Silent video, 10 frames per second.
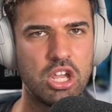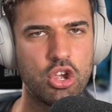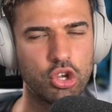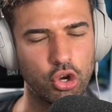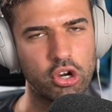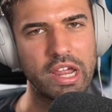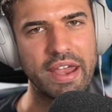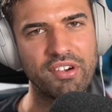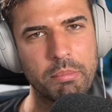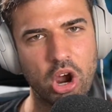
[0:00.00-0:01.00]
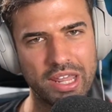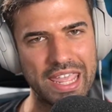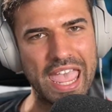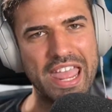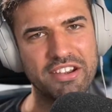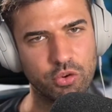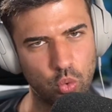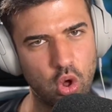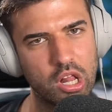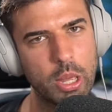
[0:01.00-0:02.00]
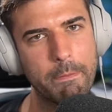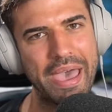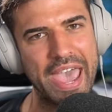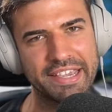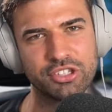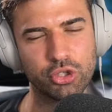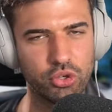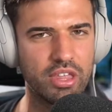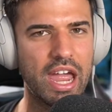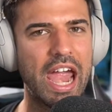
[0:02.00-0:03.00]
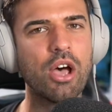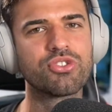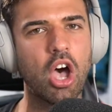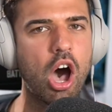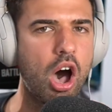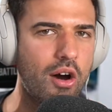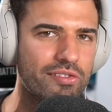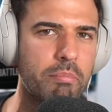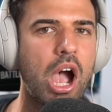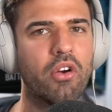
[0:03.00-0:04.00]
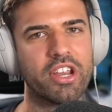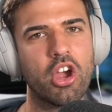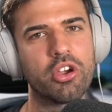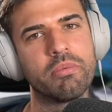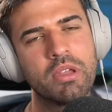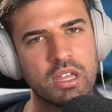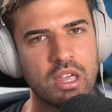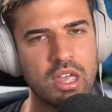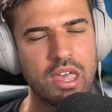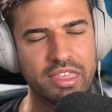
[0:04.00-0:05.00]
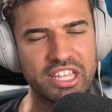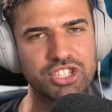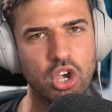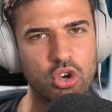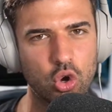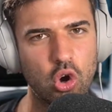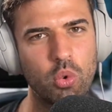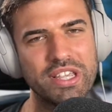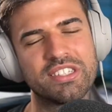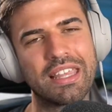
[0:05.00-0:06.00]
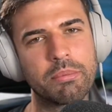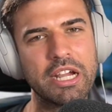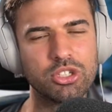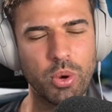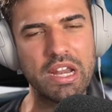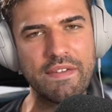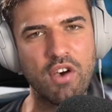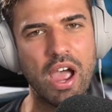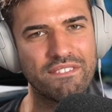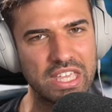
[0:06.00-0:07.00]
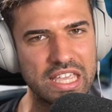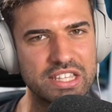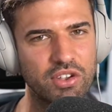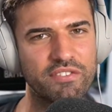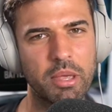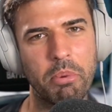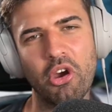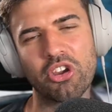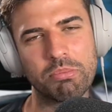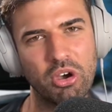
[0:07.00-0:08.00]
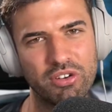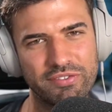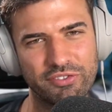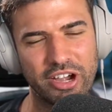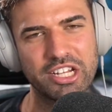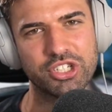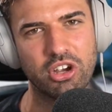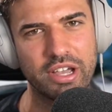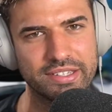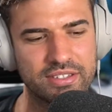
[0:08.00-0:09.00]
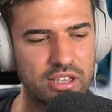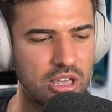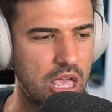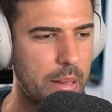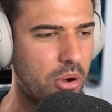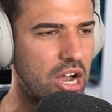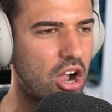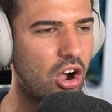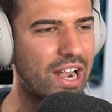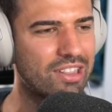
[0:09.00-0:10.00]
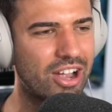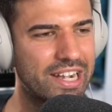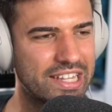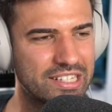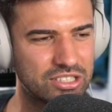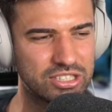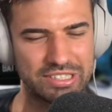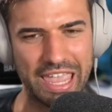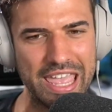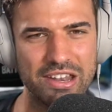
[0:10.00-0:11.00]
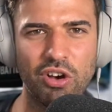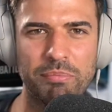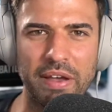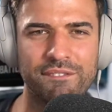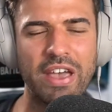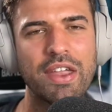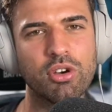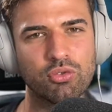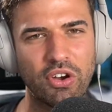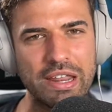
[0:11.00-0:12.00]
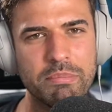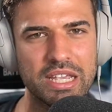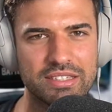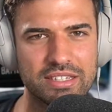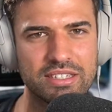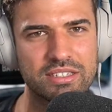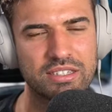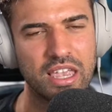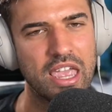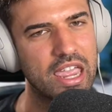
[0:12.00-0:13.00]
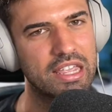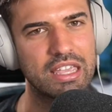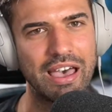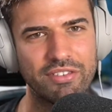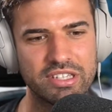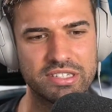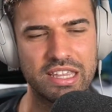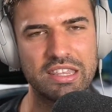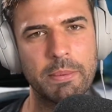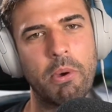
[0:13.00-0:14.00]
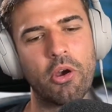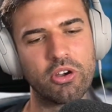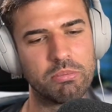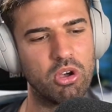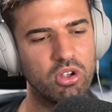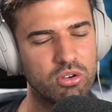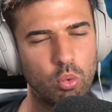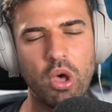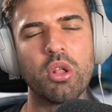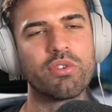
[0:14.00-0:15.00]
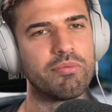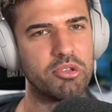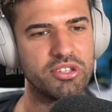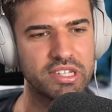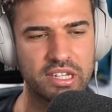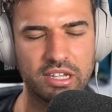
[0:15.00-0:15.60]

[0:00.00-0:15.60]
Good day, everybody, and welcome back to the House of Mario. This Encore, we celebrate 25 years of the Pokemon franchise by highlighting 10 of my favorite remixes and covers in the Pokemon world of music